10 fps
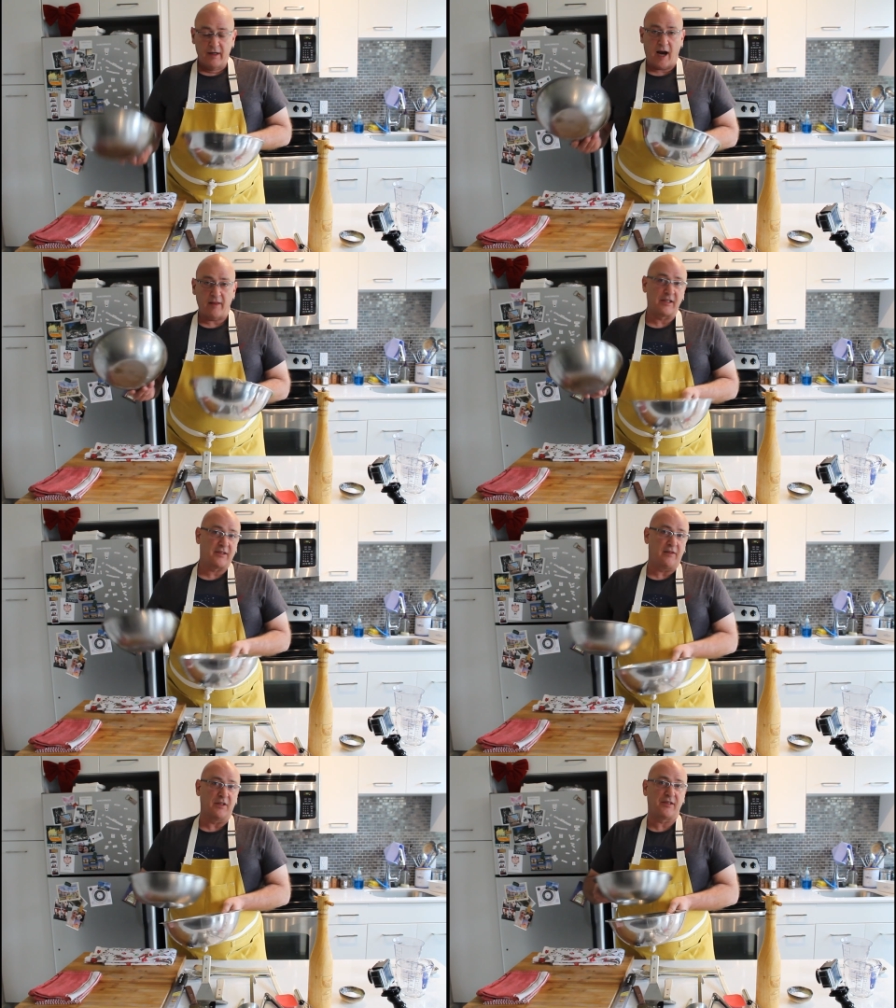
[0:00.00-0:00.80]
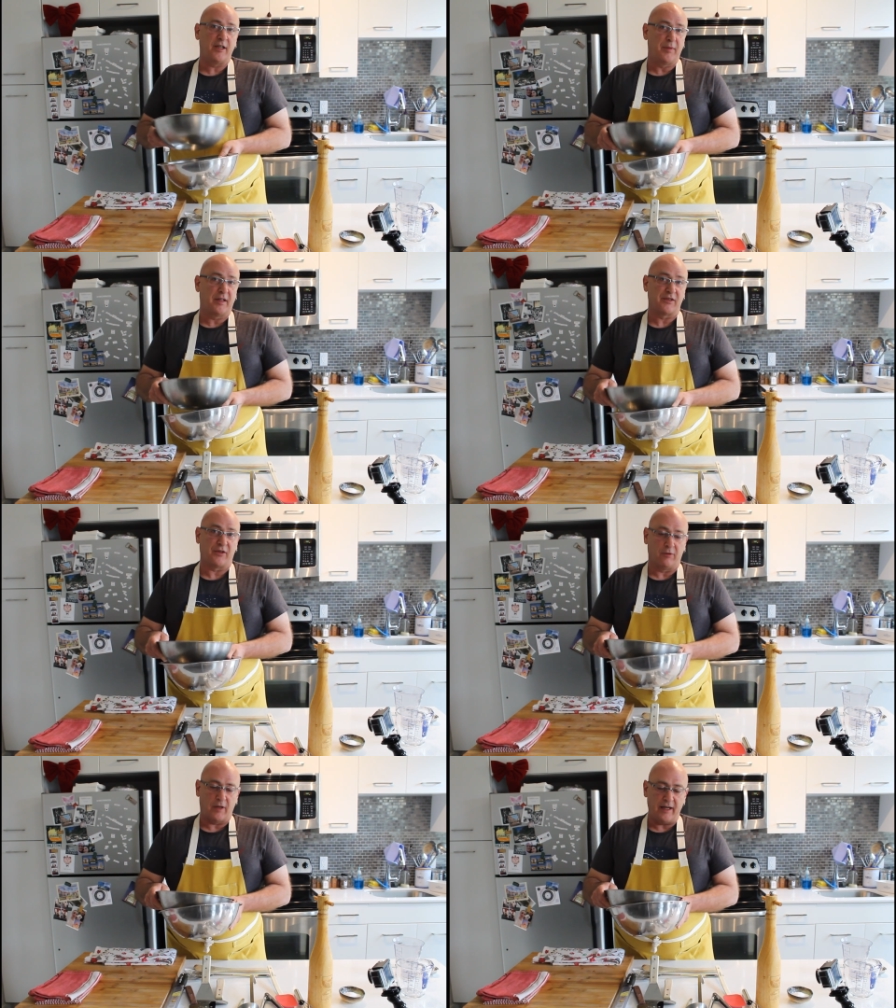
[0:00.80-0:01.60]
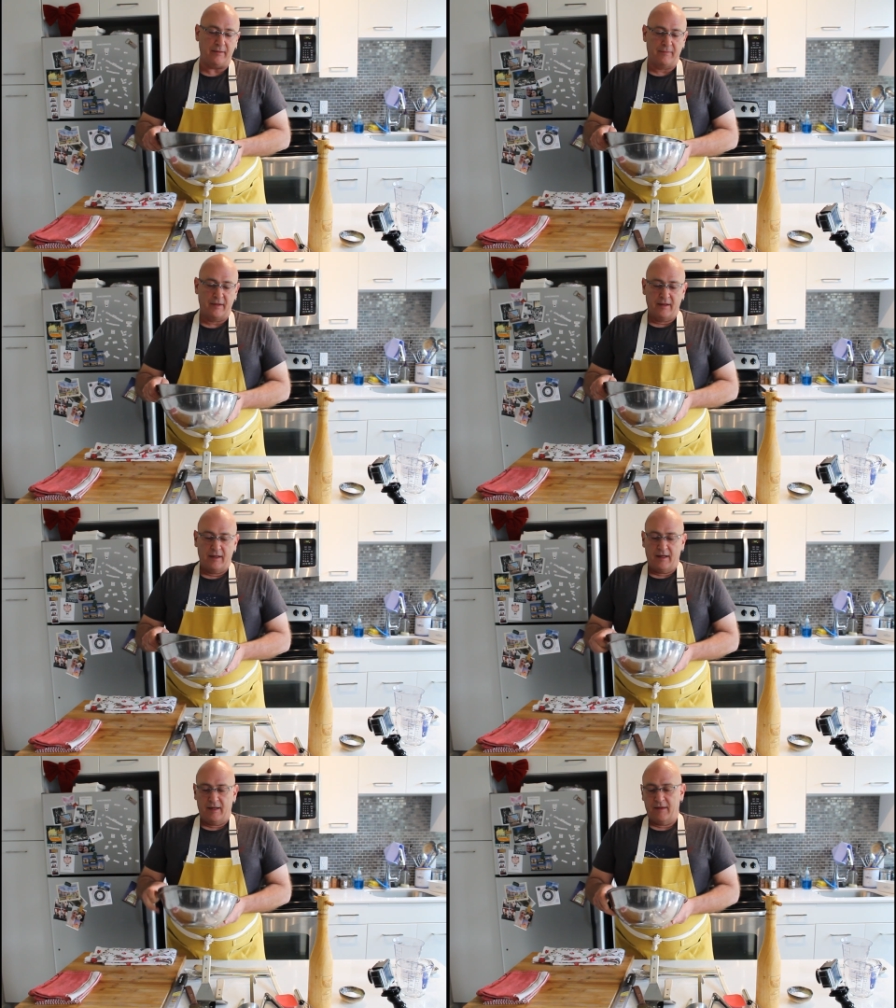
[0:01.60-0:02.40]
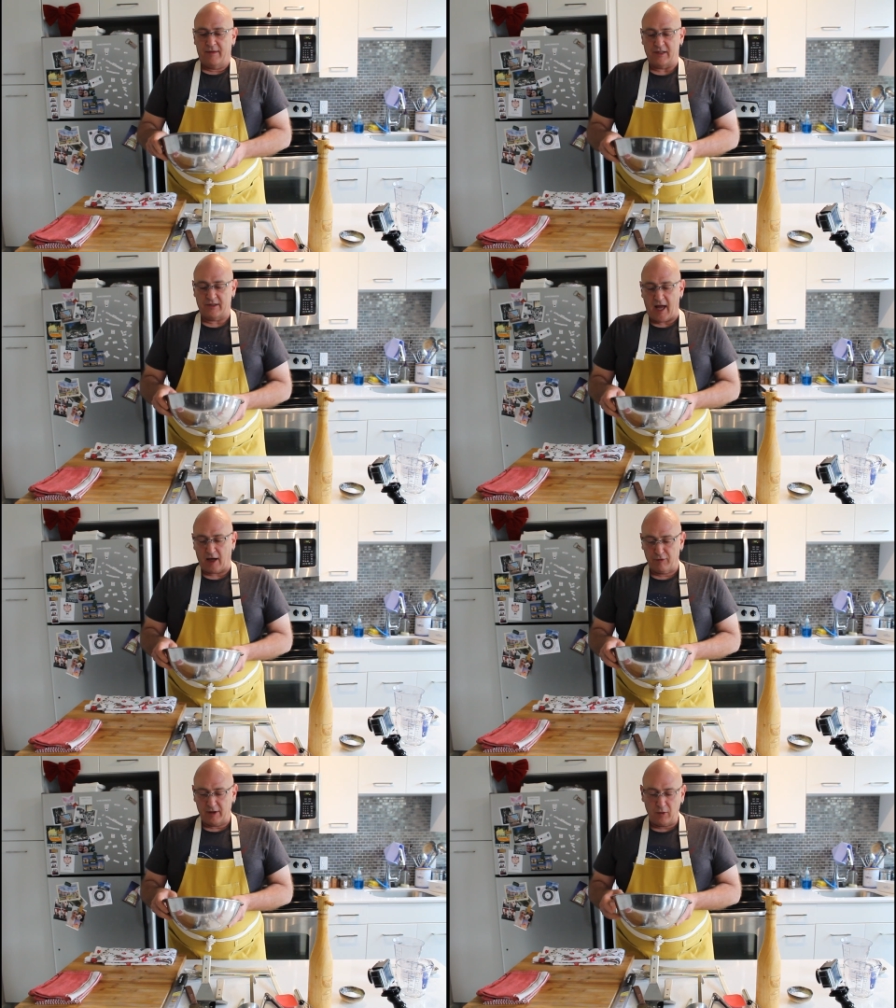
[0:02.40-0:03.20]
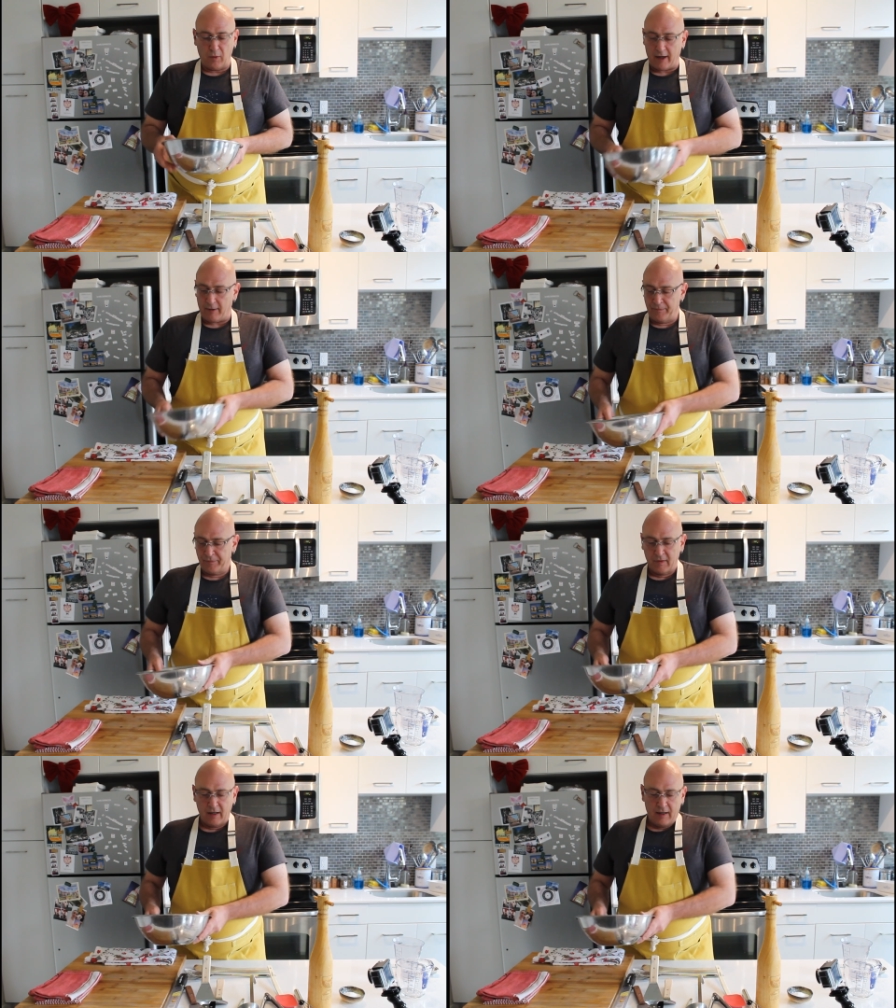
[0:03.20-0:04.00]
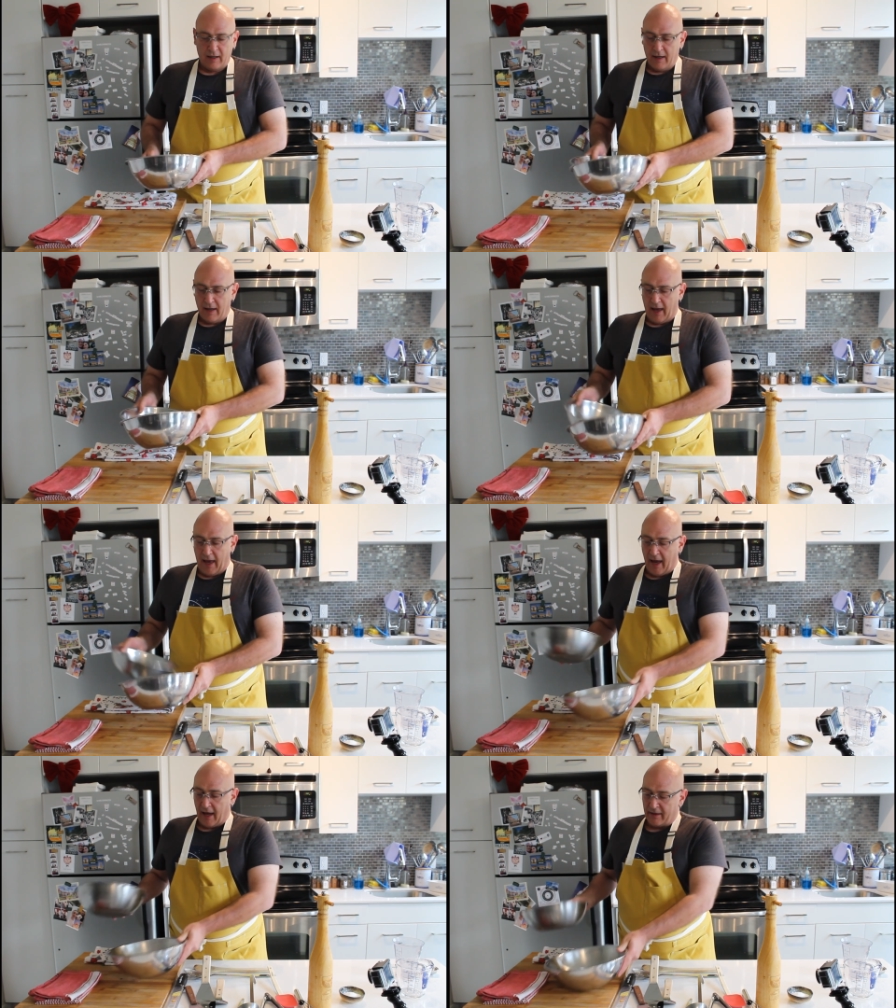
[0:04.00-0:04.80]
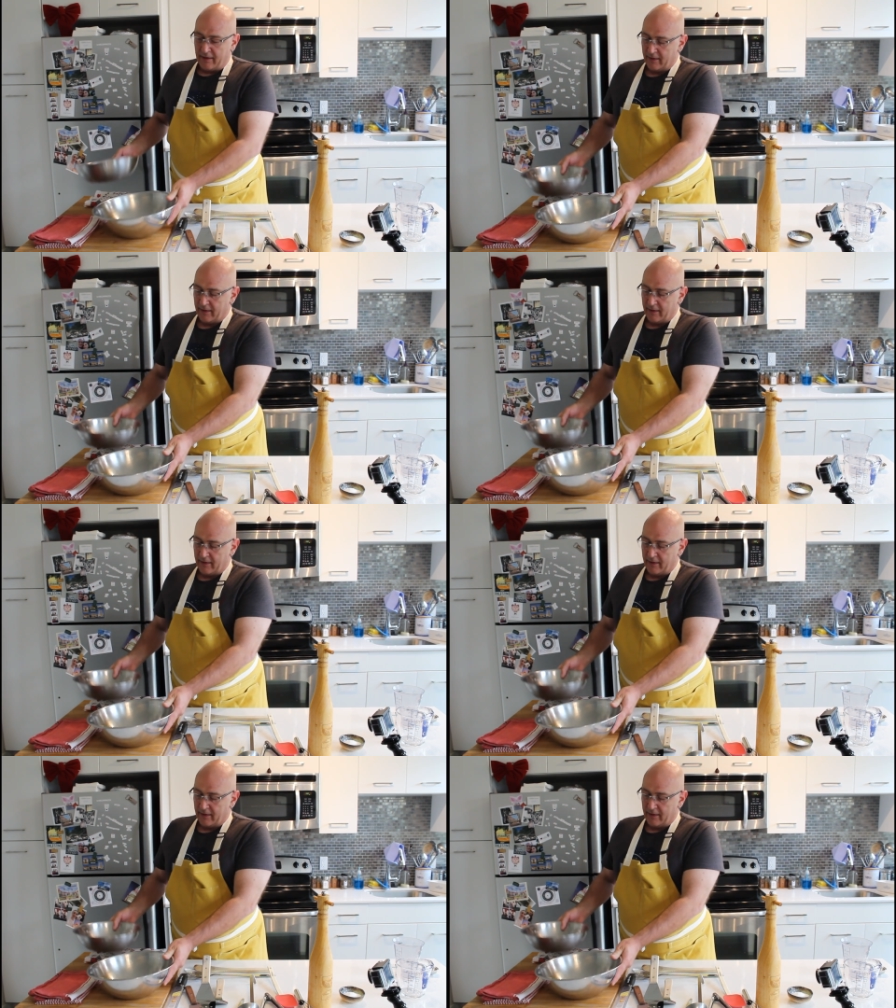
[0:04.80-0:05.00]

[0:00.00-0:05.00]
I like stainless steel because they're light, they stack really well and